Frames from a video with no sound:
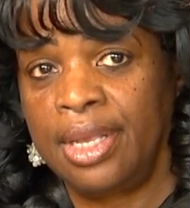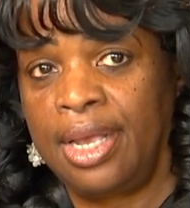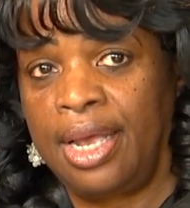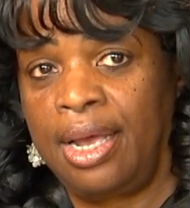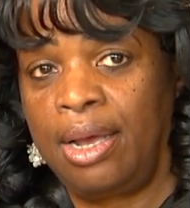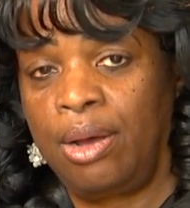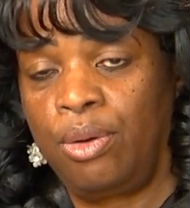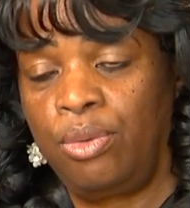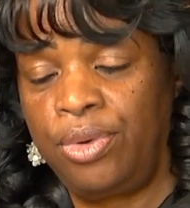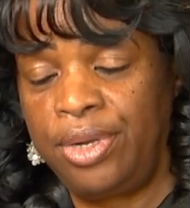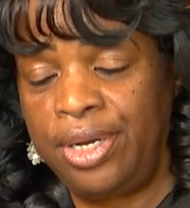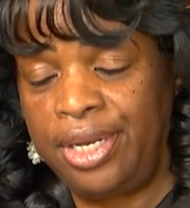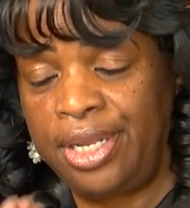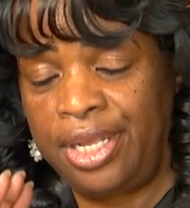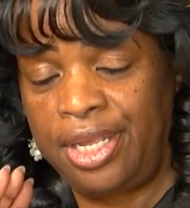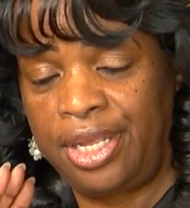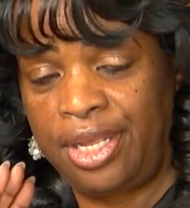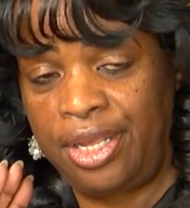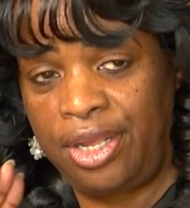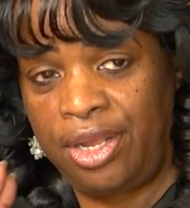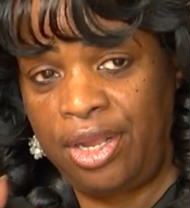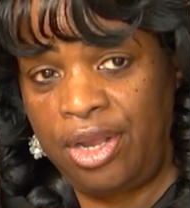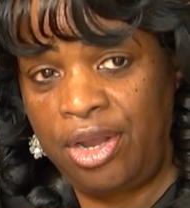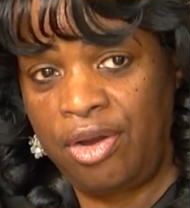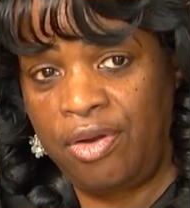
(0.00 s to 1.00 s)
I would
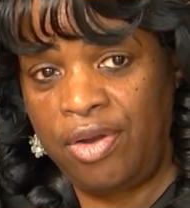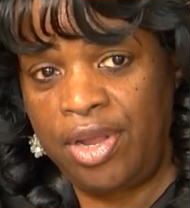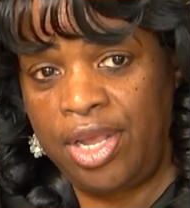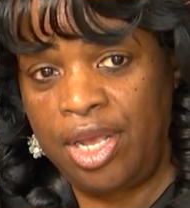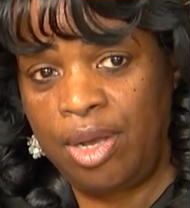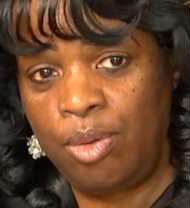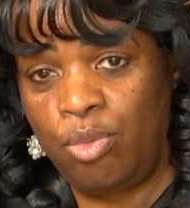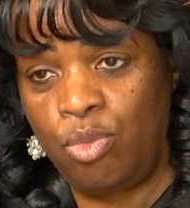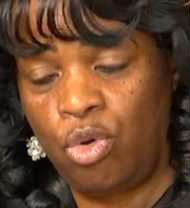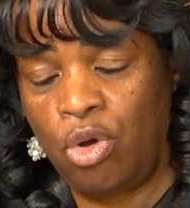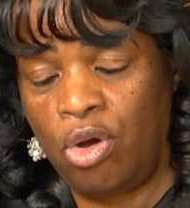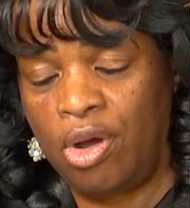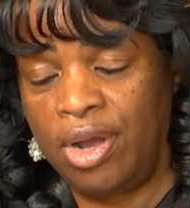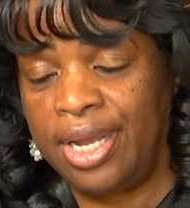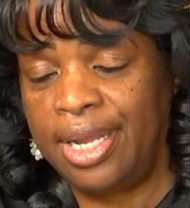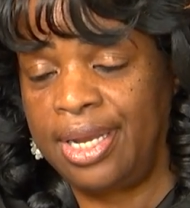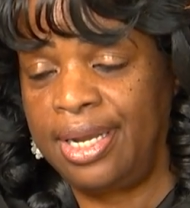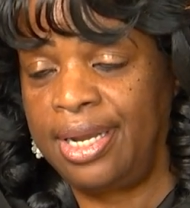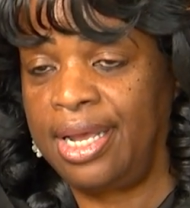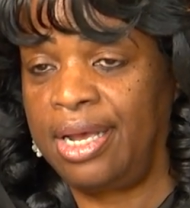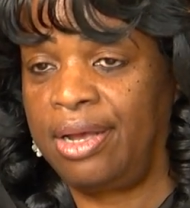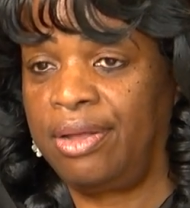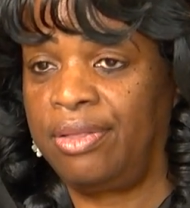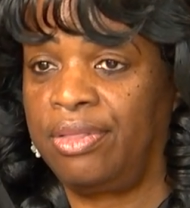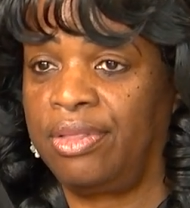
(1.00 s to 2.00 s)
hear him
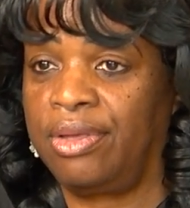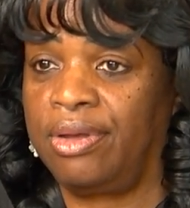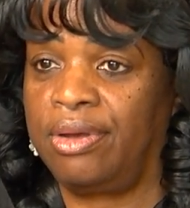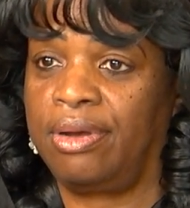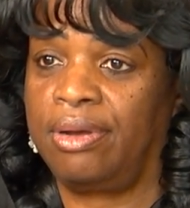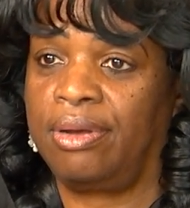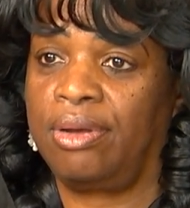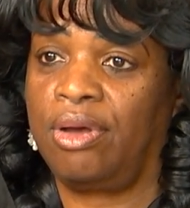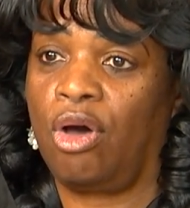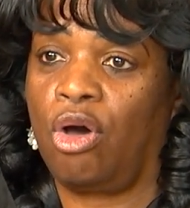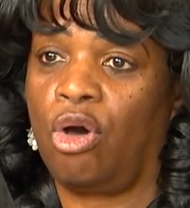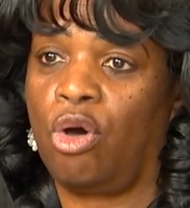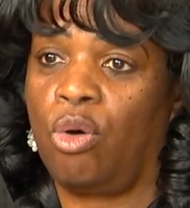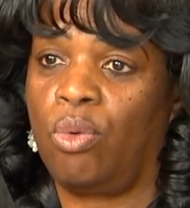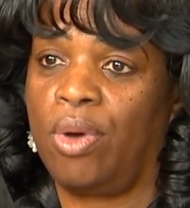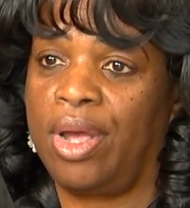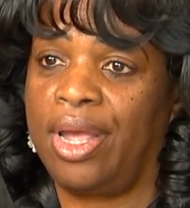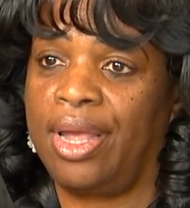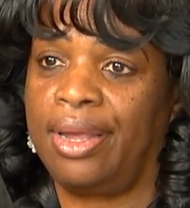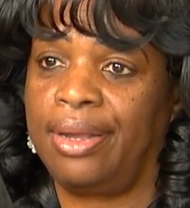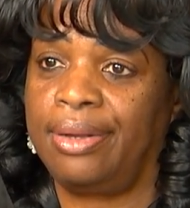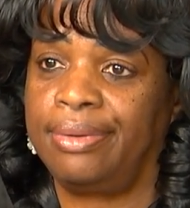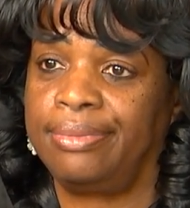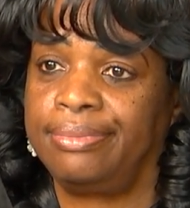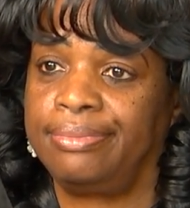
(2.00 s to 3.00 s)
walking down the
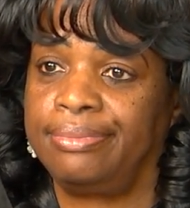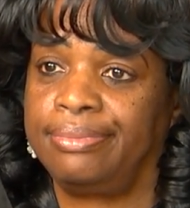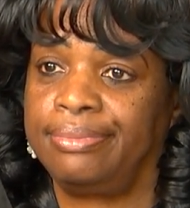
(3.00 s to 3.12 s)
hallway.